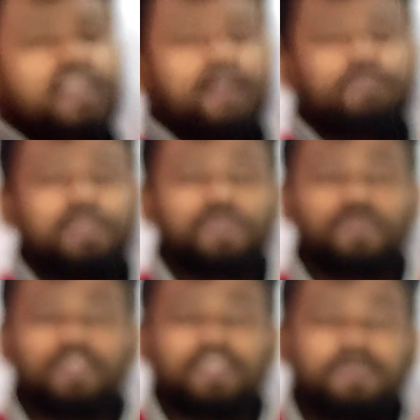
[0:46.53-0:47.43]
dearable
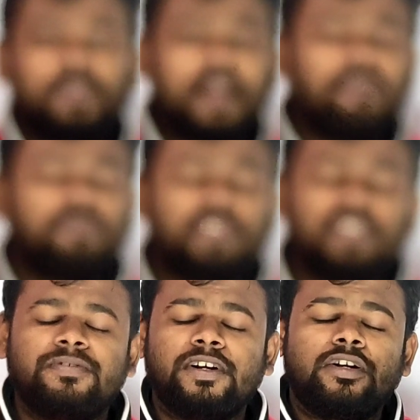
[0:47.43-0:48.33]
students, try to
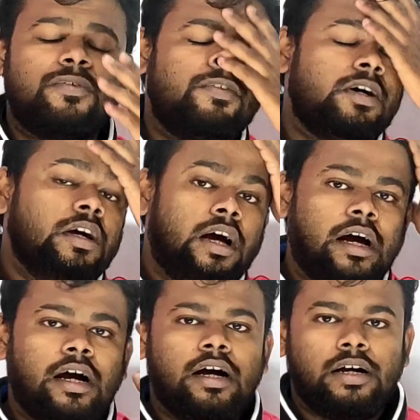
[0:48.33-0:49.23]
sit in front of
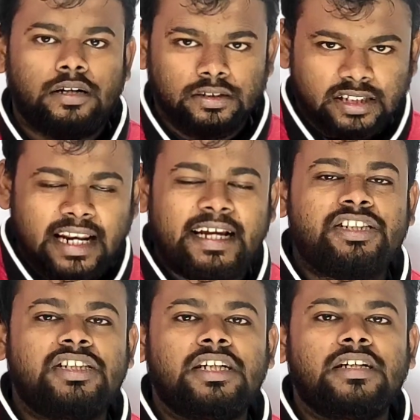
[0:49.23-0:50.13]
the
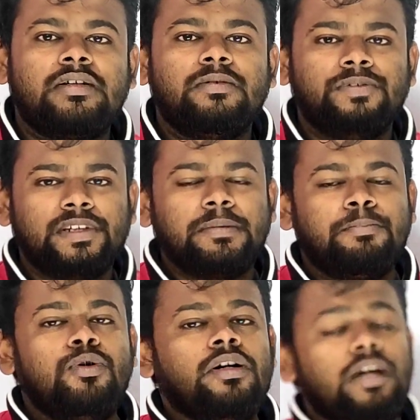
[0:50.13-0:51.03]
lecture with a
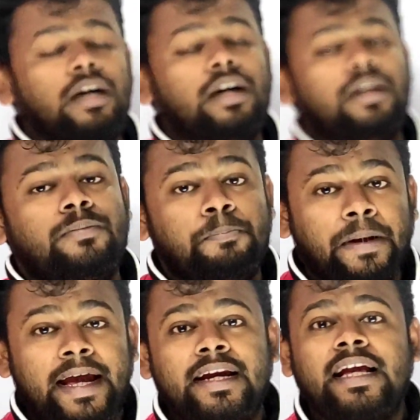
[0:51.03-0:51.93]
book,
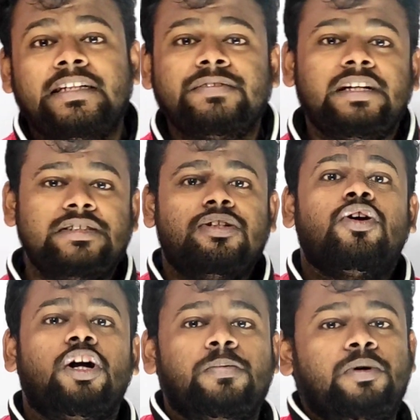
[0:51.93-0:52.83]
pen, as well as your
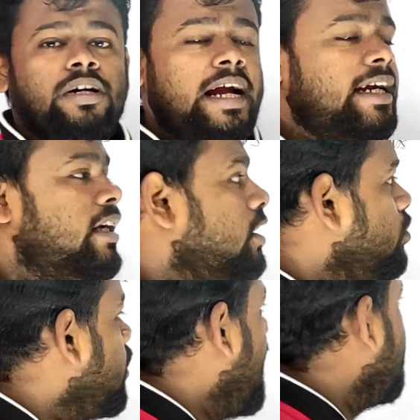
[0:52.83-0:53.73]
notebook, right?
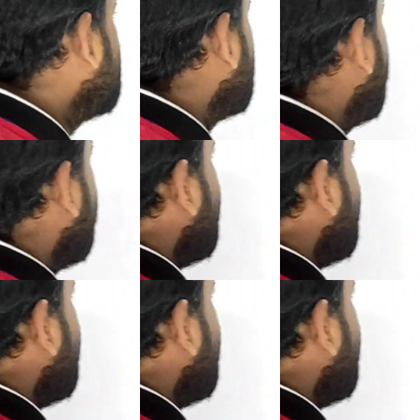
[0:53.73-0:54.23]
So as you know